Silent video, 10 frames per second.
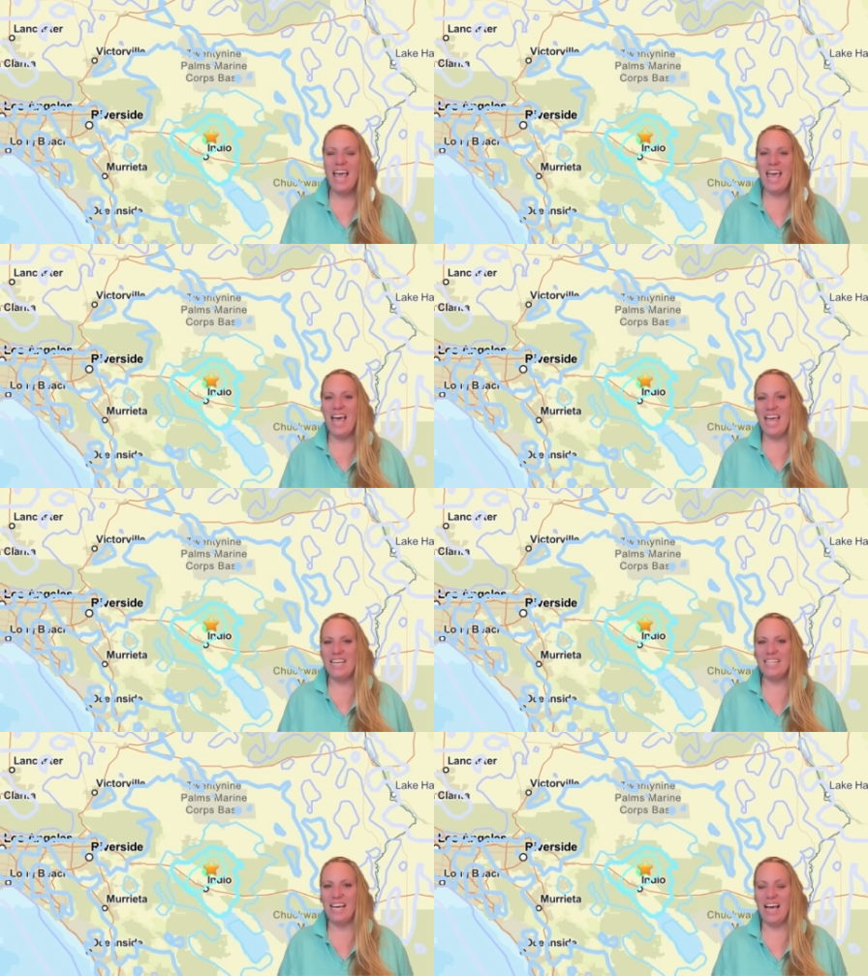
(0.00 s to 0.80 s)

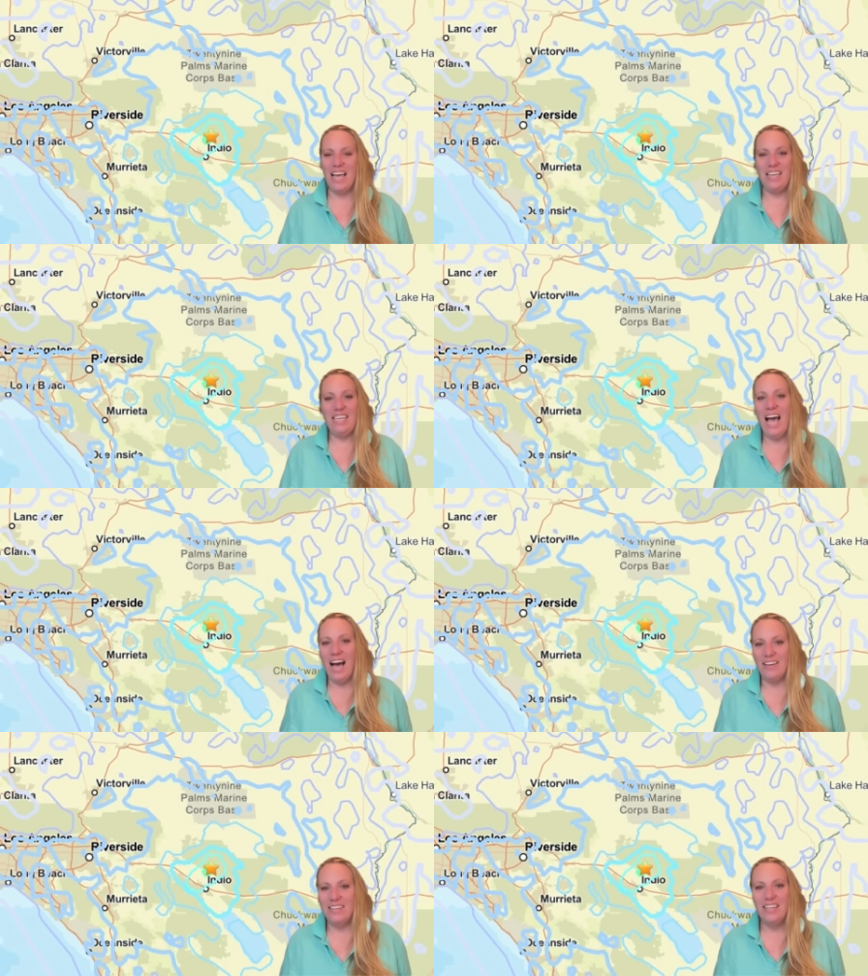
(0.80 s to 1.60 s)
And uh,
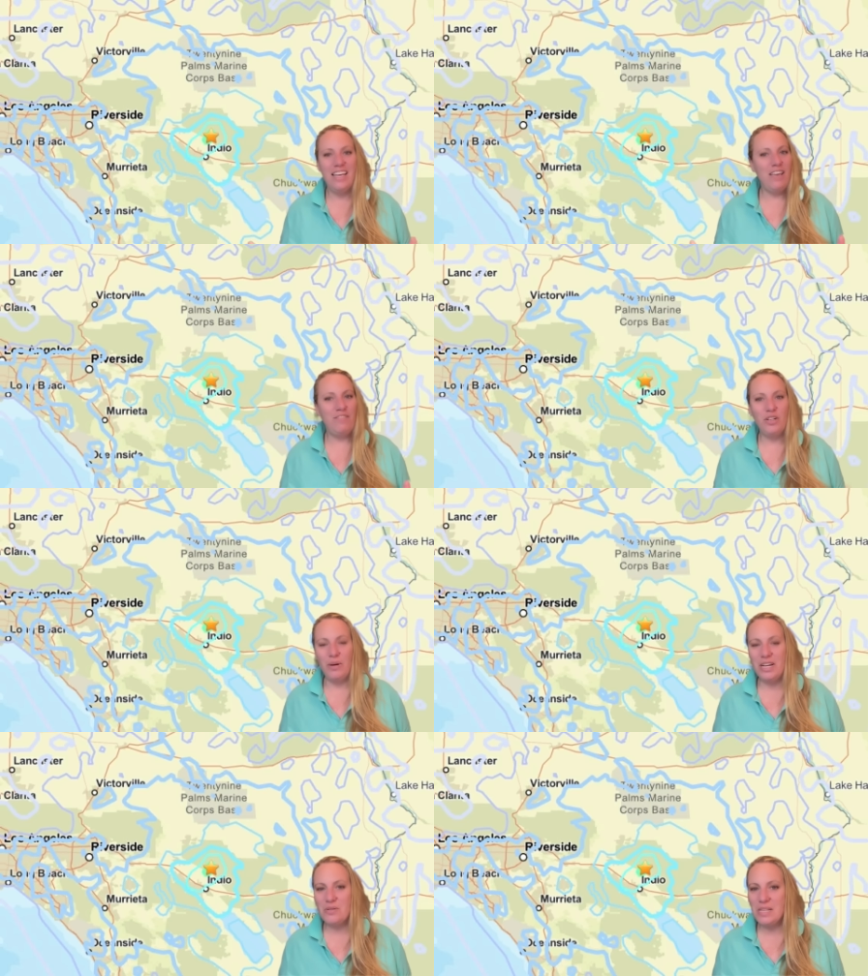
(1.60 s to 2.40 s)
yeah, if you're
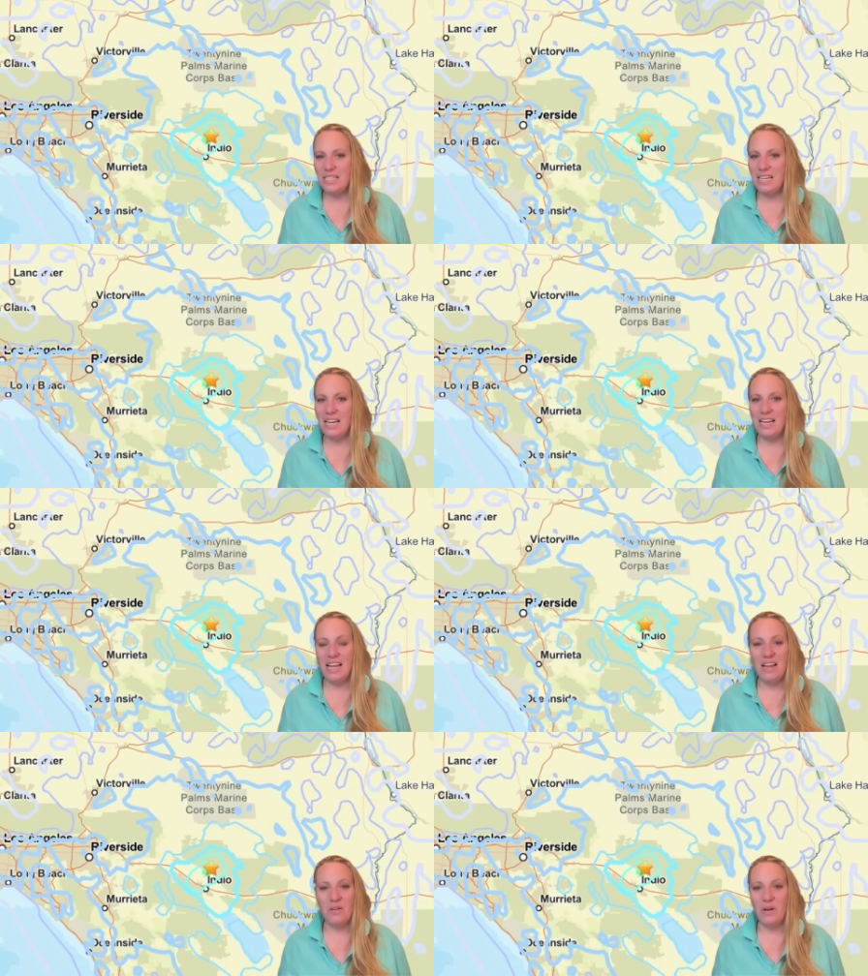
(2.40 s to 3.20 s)
interested in,
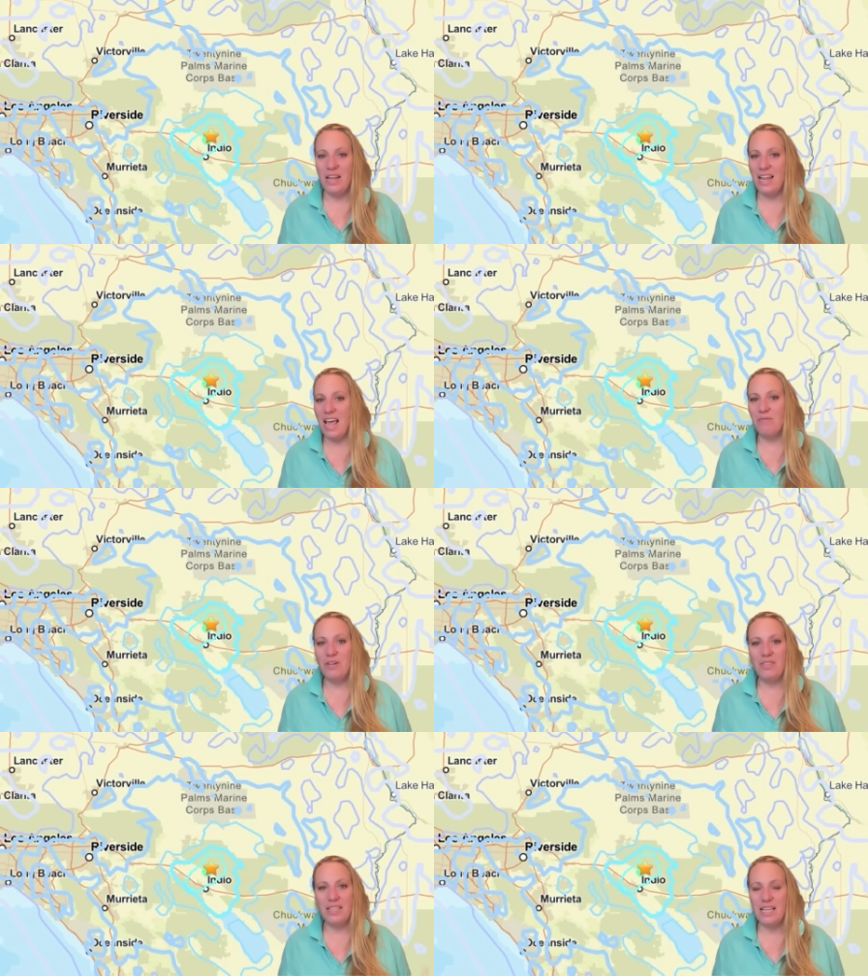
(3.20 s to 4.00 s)
in, in
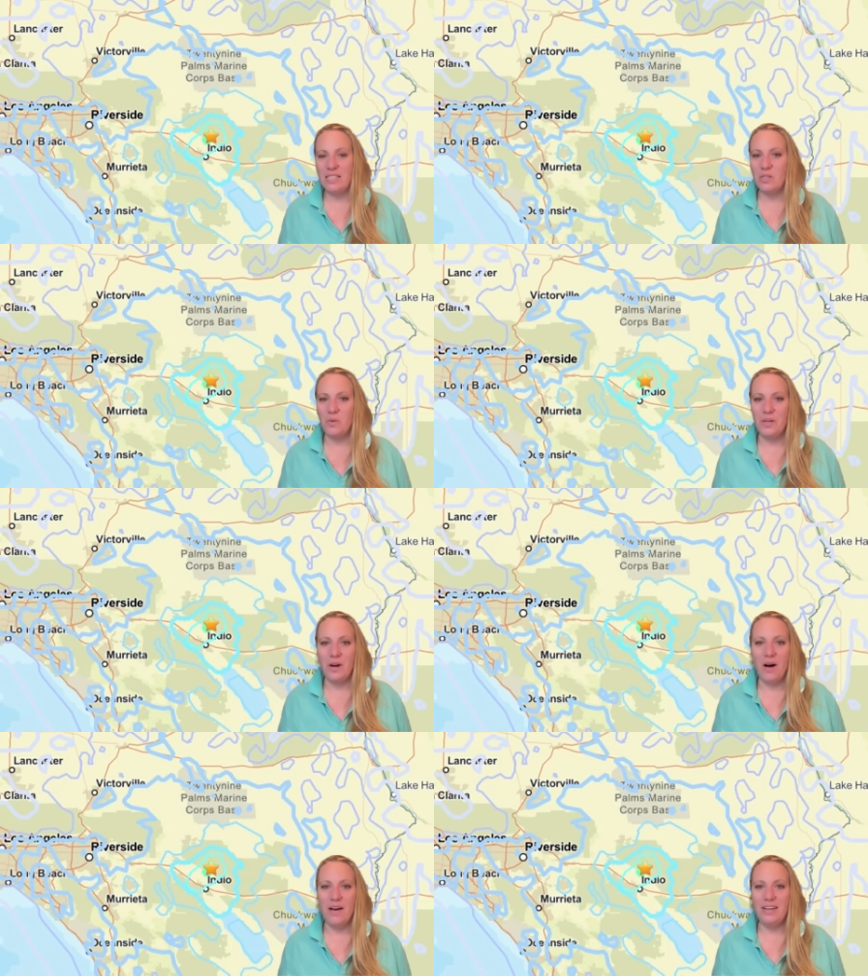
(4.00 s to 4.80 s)
everything that's going
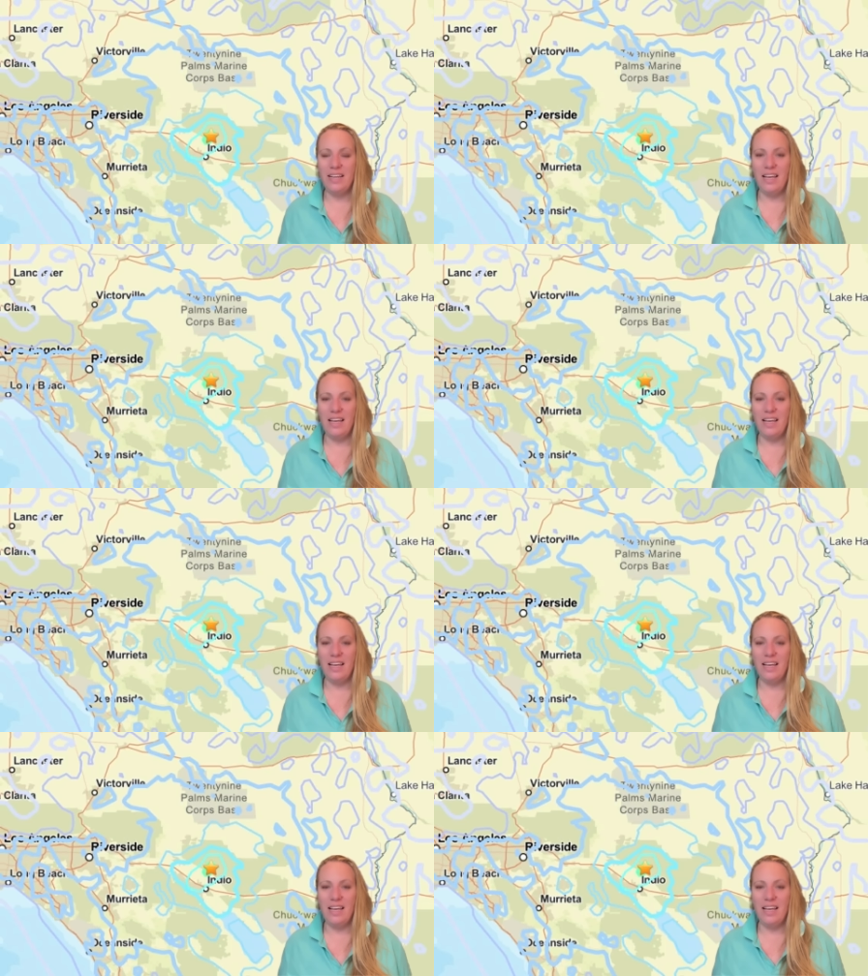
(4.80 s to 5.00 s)
on